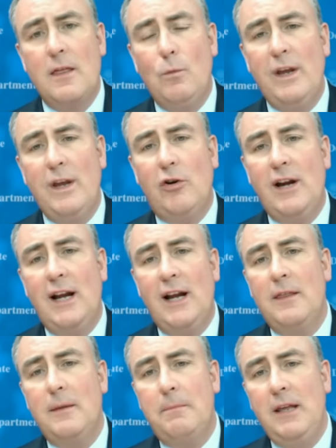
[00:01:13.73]
We
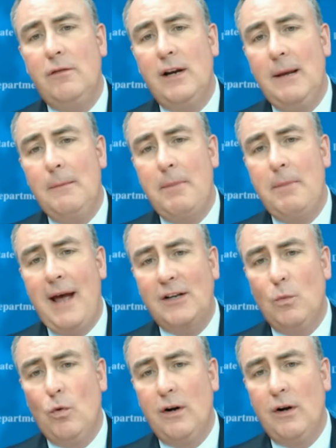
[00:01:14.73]
created the P3
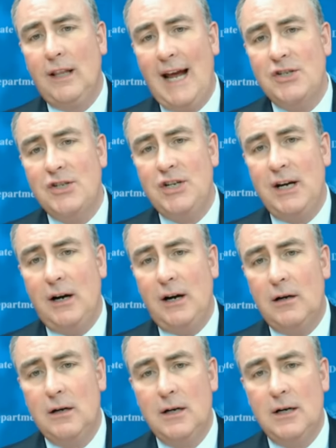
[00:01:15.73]
Impact Award last year.
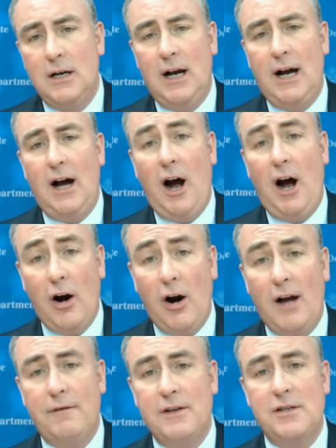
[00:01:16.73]
Uh, our
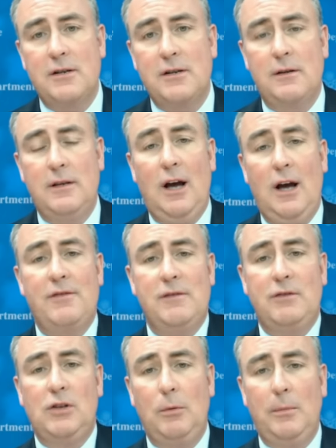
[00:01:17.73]
office, the Office
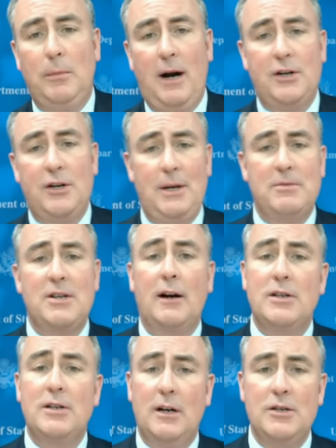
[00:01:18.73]
of Global Partnerships,
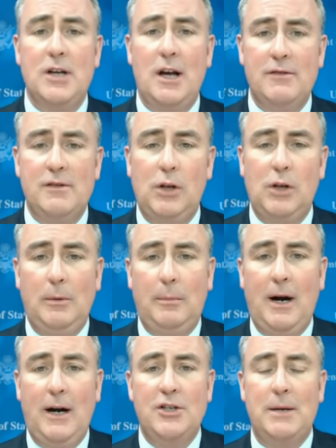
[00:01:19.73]
Secretary's Office of Global
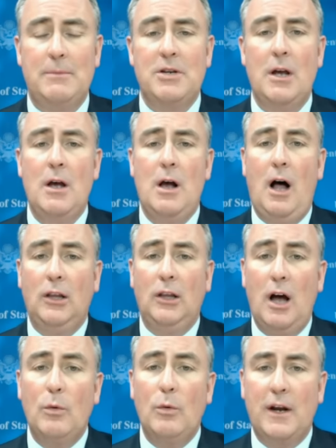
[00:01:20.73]
Partnerships,
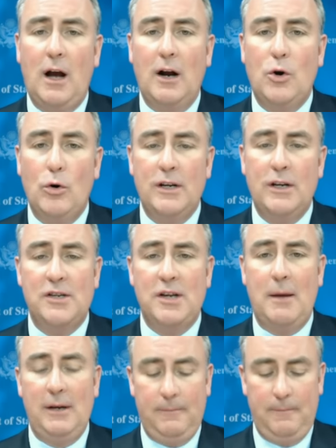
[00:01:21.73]
along with the Concordia
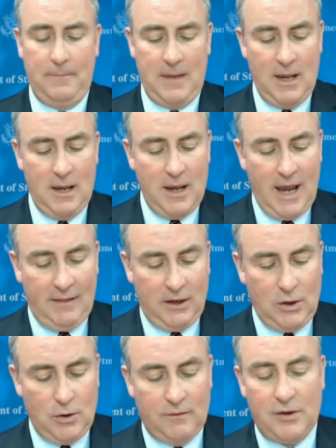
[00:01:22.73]
Summit and the
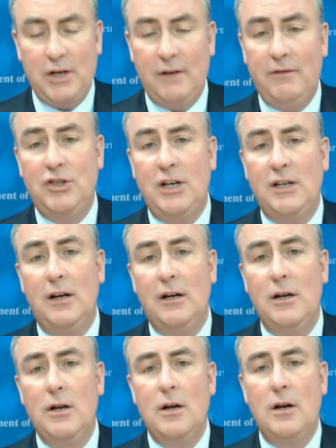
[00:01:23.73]
University of Virginia
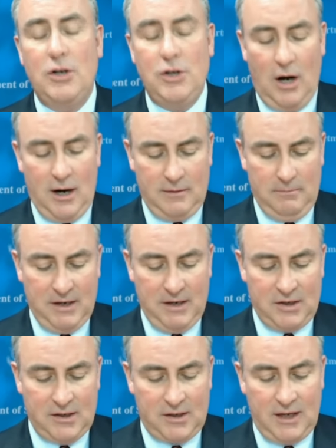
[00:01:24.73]
Darden
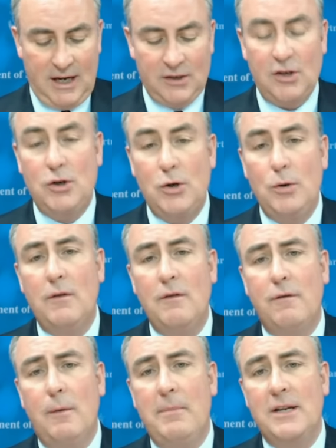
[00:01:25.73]
Business Institute
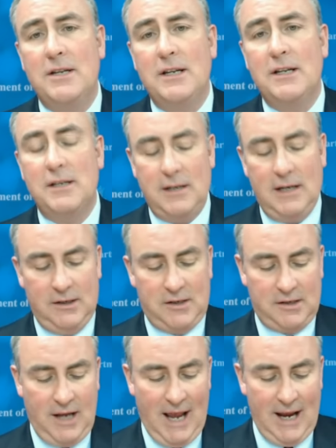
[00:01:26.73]
for Business in
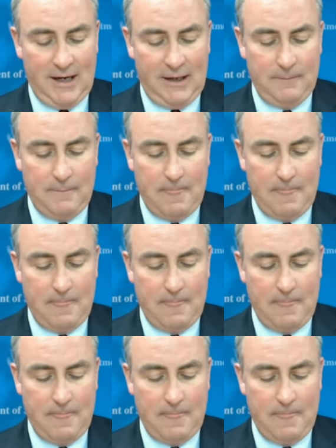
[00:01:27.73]
Society.